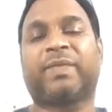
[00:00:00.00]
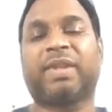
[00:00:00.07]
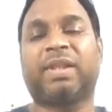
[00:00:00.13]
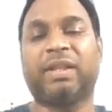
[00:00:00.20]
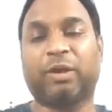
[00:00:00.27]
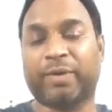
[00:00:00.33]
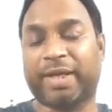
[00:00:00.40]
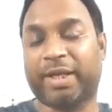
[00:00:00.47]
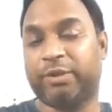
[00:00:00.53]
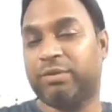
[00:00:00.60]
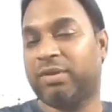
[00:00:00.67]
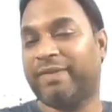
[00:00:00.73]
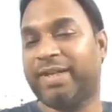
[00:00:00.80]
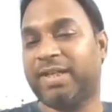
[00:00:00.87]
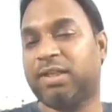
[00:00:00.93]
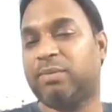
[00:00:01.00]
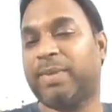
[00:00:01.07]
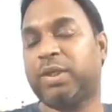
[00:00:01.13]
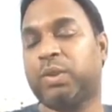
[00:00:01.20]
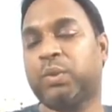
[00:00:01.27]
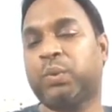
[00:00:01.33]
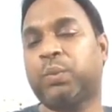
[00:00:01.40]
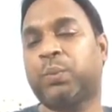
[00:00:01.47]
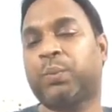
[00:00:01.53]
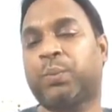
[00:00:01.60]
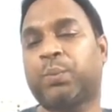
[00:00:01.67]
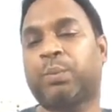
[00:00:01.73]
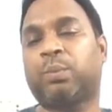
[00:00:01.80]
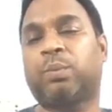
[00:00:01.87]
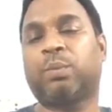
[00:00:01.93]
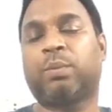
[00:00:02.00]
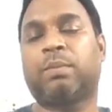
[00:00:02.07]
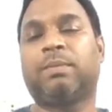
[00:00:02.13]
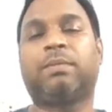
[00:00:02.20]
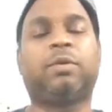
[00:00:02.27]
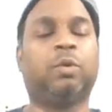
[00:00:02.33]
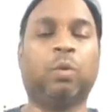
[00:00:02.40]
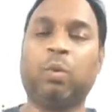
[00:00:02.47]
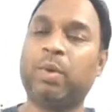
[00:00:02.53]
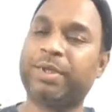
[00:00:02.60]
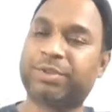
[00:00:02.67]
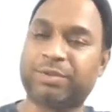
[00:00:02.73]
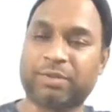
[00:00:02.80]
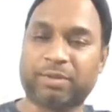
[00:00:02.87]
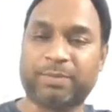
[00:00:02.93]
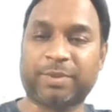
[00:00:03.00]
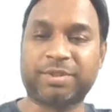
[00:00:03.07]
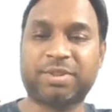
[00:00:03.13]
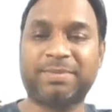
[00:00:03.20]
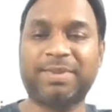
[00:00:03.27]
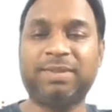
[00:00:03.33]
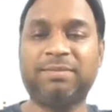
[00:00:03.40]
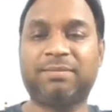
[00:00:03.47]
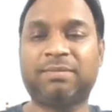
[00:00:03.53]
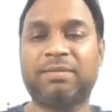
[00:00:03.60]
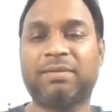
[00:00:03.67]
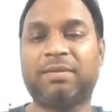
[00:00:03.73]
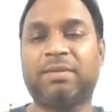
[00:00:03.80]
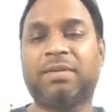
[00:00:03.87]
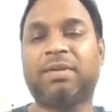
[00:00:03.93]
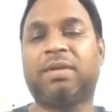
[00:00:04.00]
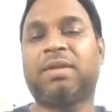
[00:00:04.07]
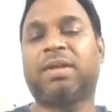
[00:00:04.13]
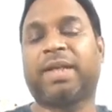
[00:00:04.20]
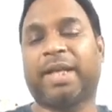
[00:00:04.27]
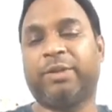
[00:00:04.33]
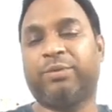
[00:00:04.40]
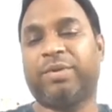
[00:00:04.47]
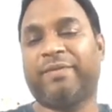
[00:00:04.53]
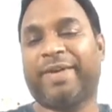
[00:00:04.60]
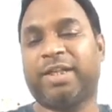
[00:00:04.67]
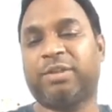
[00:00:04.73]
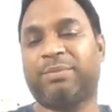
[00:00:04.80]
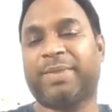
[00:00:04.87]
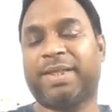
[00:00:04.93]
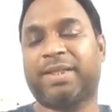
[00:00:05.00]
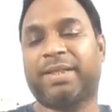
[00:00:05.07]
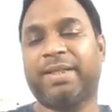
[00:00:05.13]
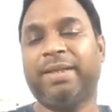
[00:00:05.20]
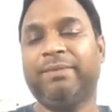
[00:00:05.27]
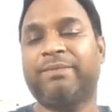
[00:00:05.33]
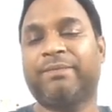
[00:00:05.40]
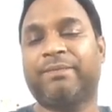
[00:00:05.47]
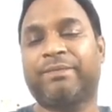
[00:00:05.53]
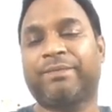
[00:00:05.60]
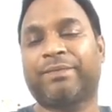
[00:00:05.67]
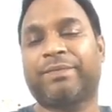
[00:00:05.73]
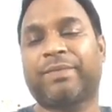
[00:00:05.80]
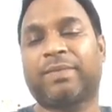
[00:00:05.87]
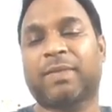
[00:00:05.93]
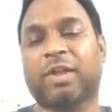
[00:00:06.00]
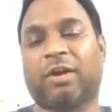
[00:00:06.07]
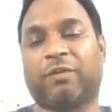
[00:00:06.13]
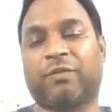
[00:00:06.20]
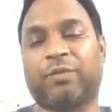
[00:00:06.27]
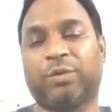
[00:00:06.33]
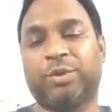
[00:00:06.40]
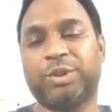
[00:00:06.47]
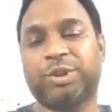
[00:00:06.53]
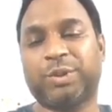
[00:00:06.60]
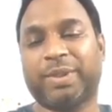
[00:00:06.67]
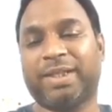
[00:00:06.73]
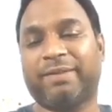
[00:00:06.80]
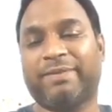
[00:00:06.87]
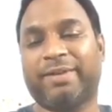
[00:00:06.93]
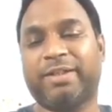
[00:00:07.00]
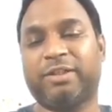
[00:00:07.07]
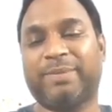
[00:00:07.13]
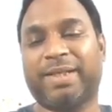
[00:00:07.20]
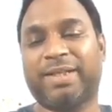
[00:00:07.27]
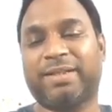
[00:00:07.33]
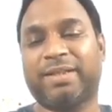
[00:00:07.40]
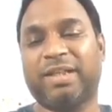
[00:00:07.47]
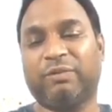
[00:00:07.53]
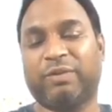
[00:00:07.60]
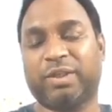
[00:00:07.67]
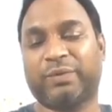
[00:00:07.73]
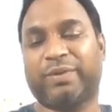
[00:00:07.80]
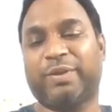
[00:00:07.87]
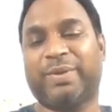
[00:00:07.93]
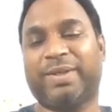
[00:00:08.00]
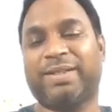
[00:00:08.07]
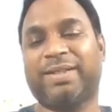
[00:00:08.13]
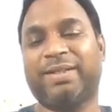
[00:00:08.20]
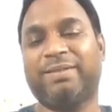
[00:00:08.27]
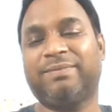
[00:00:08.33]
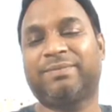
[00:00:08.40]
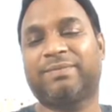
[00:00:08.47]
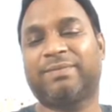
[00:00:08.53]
Now, can you divide it by 2? No, it's not possible. Can you divide it by 3? Of course, you can divide it by 3. What will you get here?